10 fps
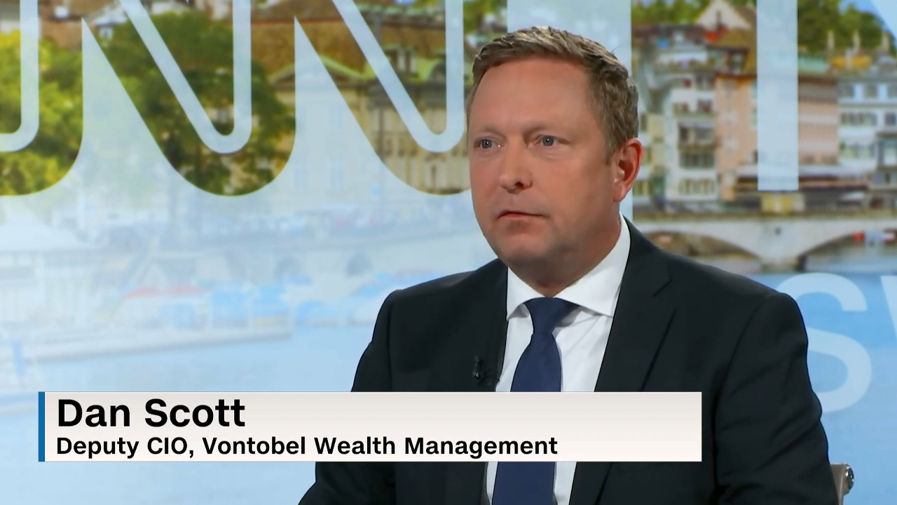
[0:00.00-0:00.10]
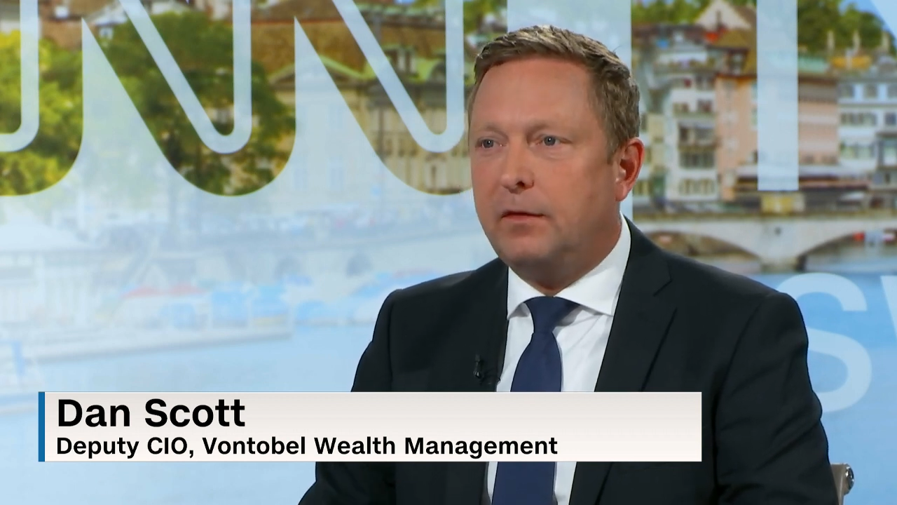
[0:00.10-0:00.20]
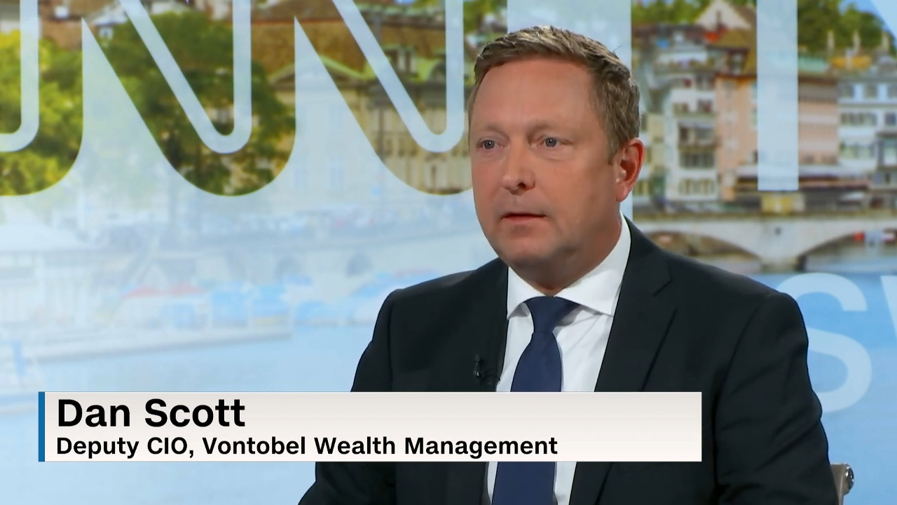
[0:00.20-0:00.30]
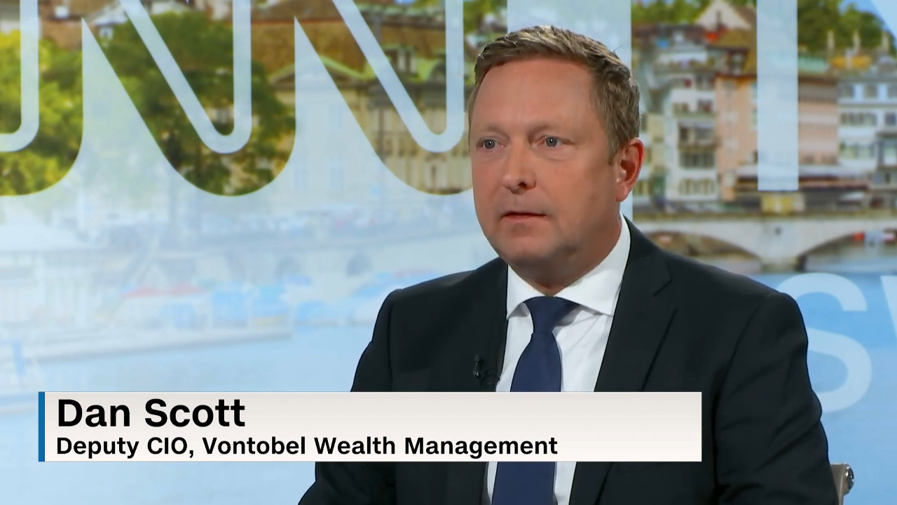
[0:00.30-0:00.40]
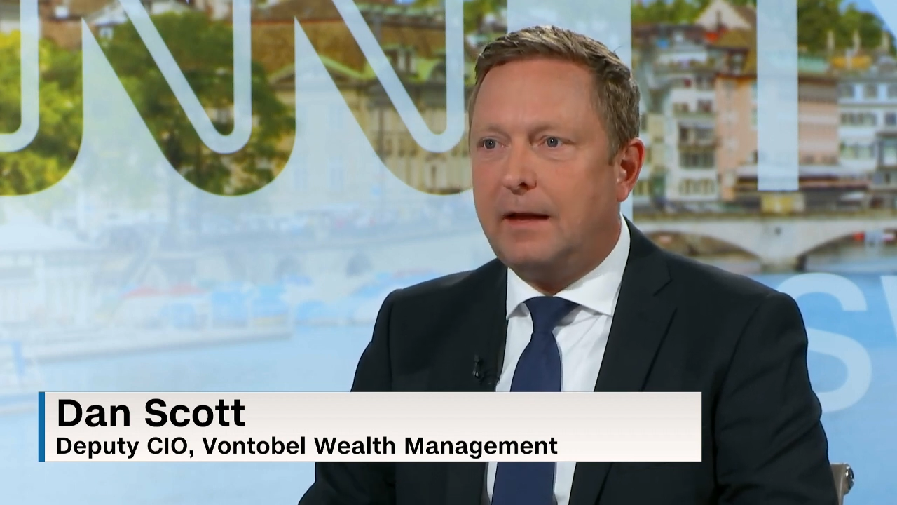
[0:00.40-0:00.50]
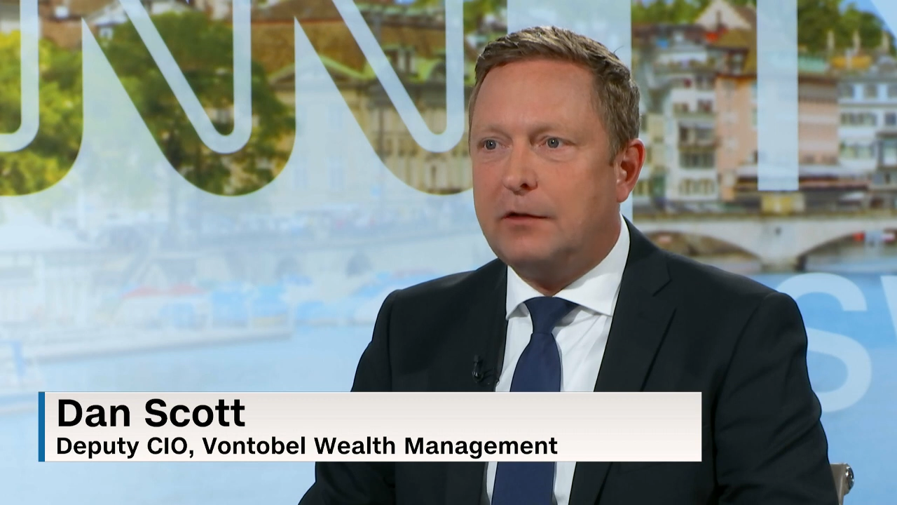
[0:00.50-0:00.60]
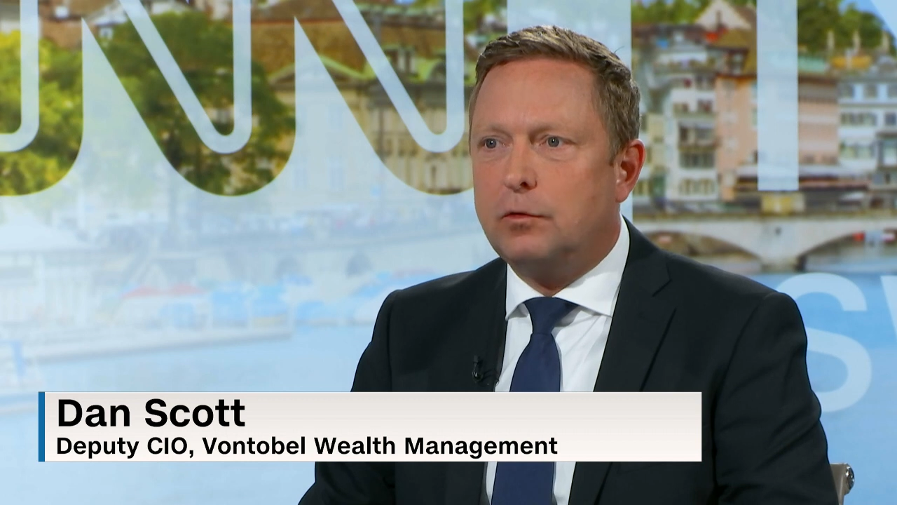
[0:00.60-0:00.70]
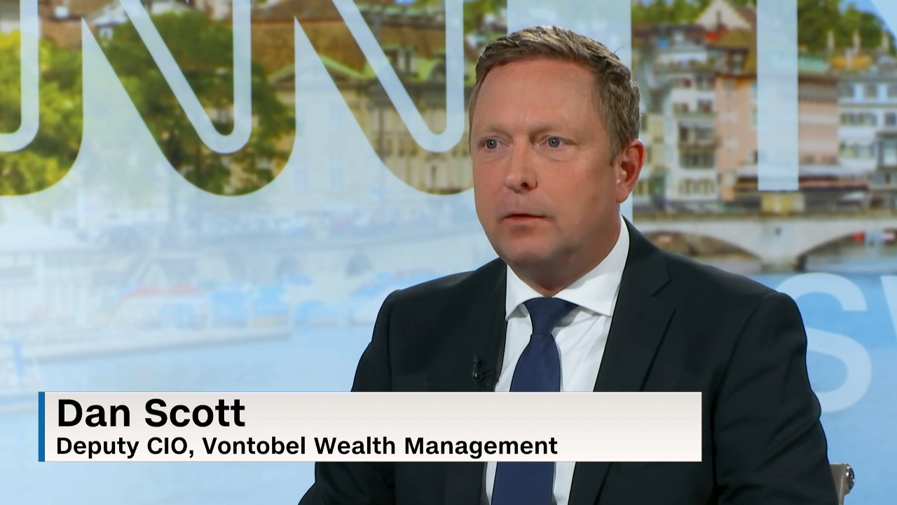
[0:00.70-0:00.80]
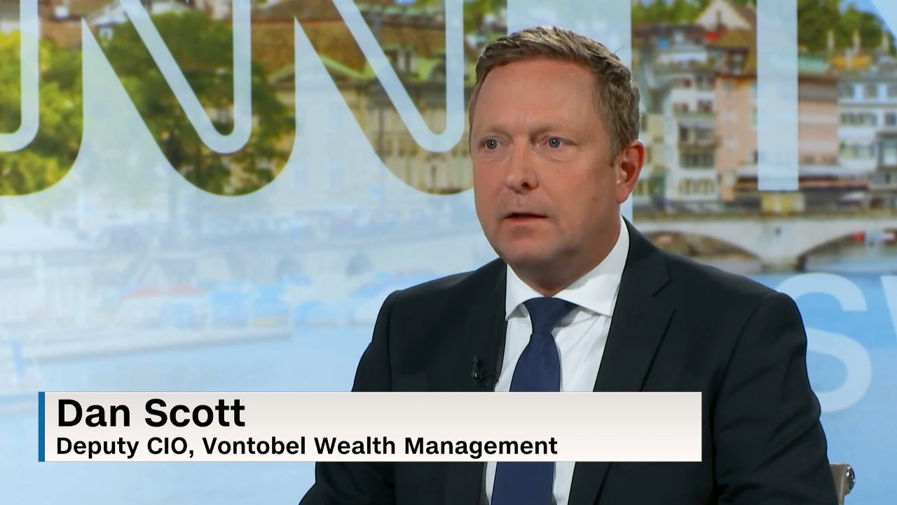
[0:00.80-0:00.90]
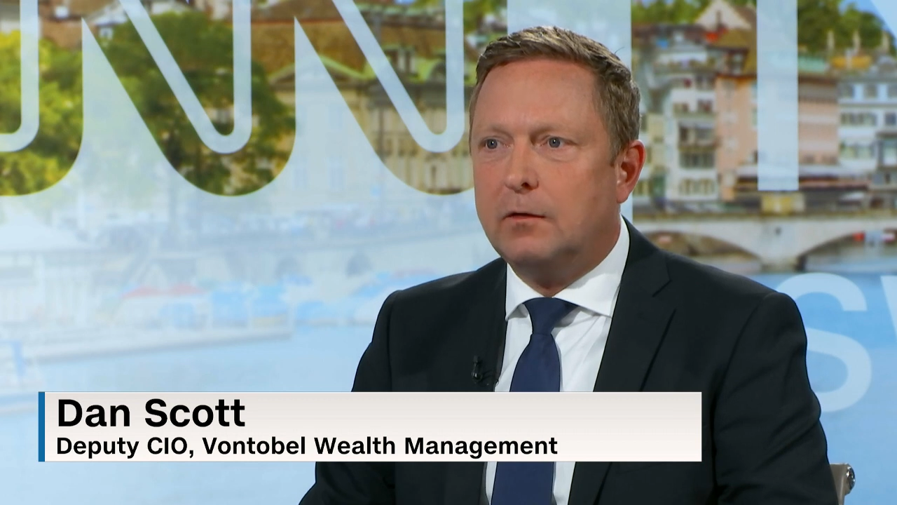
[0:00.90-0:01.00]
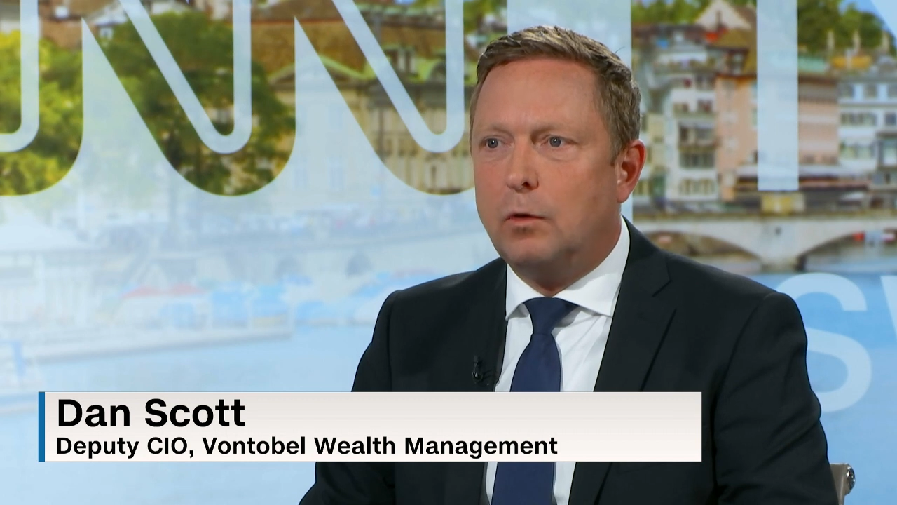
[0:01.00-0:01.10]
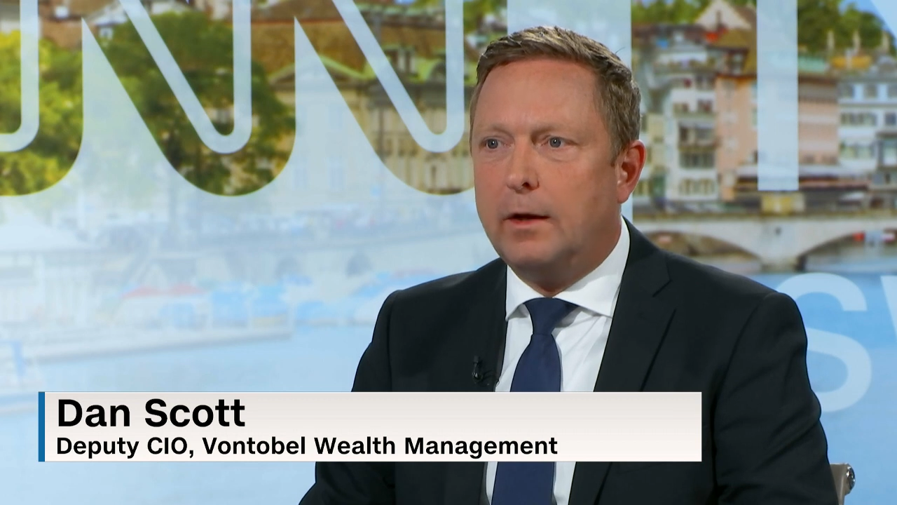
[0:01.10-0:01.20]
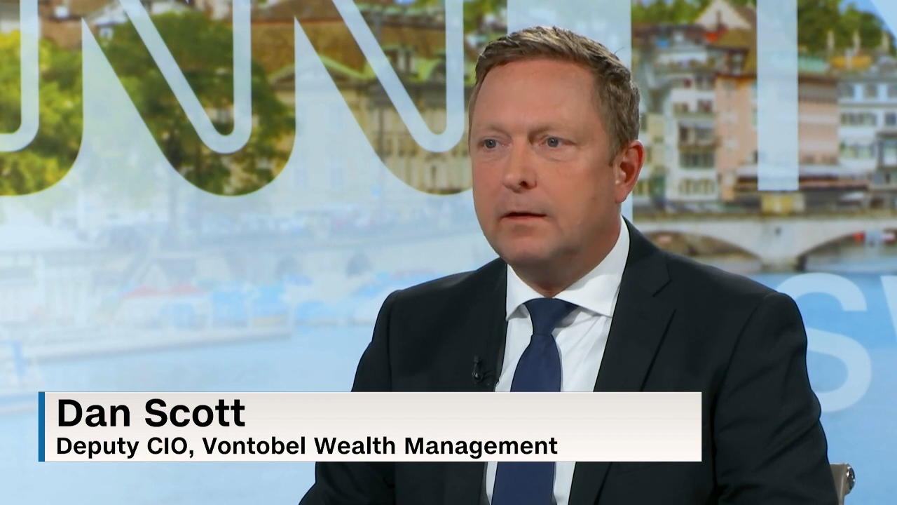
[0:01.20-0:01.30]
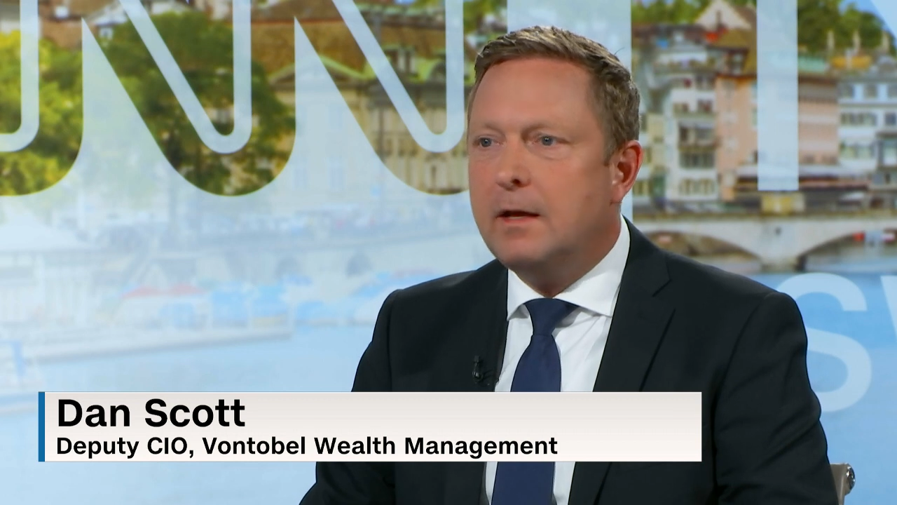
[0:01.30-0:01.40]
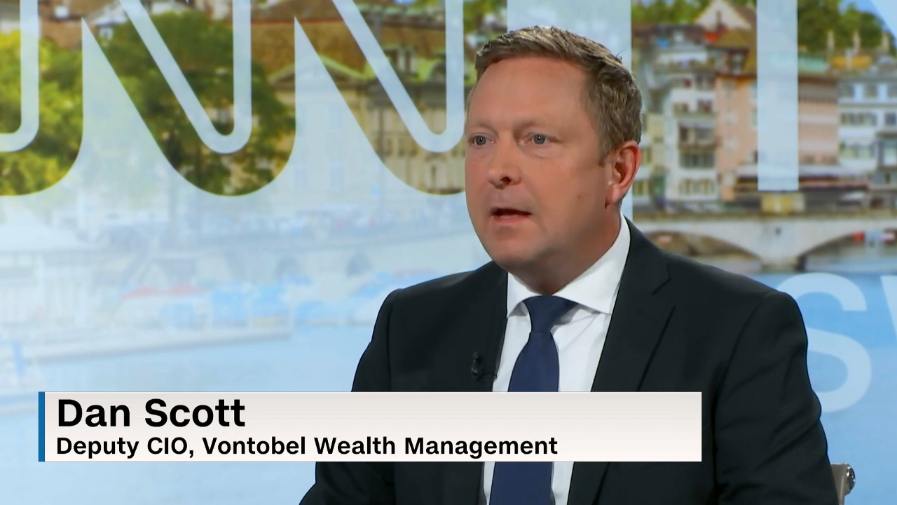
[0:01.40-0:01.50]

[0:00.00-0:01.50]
fairly saturated one,